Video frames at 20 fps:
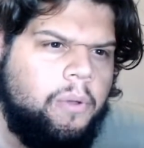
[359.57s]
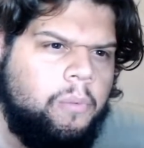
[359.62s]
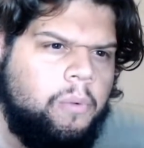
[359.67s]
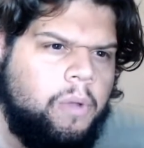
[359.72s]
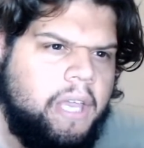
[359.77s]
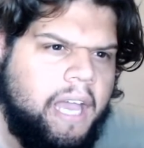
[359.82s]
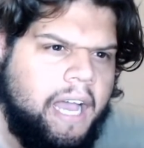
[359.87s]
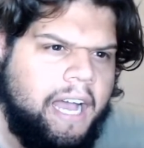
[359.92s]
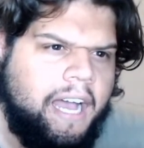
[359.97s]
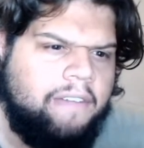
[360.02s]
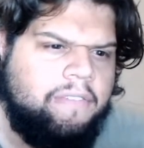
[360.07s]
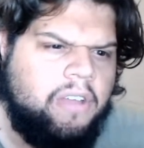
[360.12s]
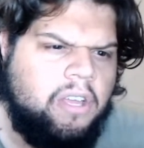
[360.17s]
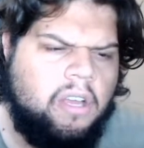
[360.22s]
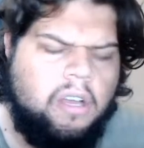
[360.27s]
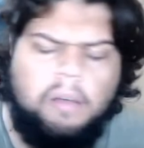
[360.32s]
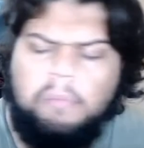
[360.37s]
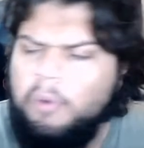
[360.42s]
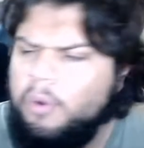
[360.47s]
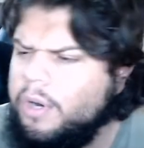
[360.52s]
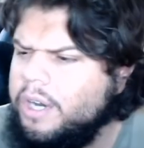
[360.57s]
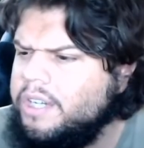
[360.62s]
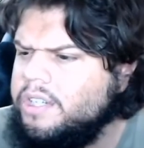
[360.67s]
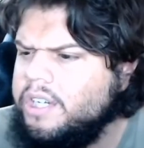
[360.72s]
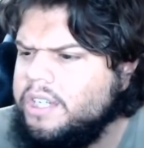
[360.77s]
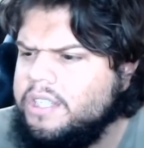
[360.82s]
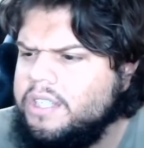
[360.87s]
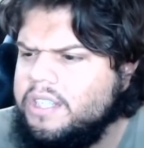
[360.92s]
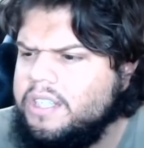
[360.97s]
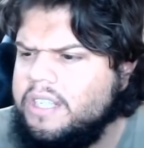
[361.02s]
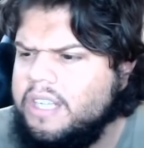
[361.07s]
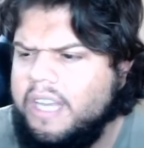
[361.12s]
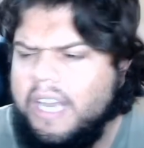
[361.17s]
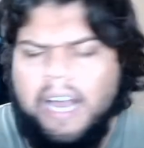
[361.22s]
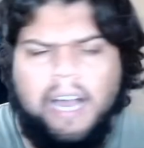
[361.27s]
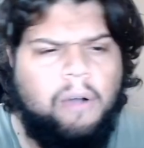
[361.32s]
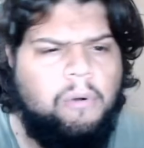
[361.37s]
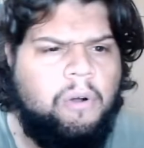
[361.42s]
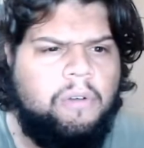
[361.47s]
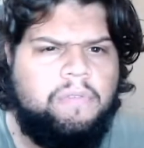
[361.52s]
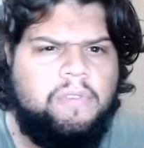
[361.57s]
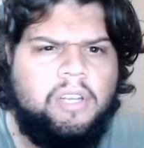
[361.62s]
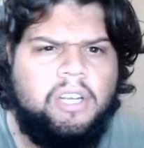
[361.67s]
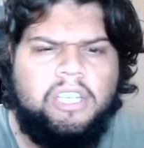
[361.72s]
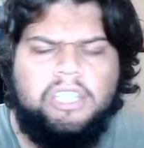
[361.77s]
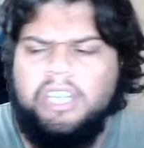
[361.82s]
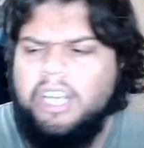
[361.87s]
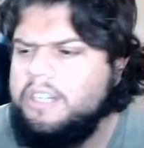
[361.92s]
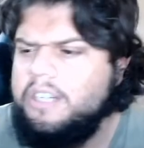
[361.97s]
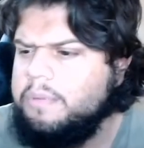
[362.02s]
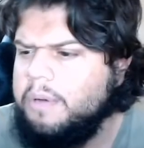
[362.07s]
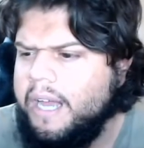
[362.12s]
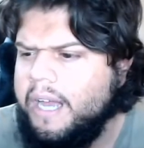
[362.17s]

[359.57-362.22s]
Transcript: we have. I'm more interested to see how often I change my